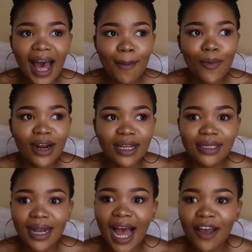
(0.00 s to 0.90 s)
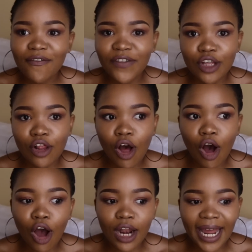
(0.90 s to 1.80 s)
products that I feel
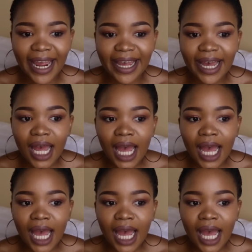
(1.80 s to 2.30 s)
are like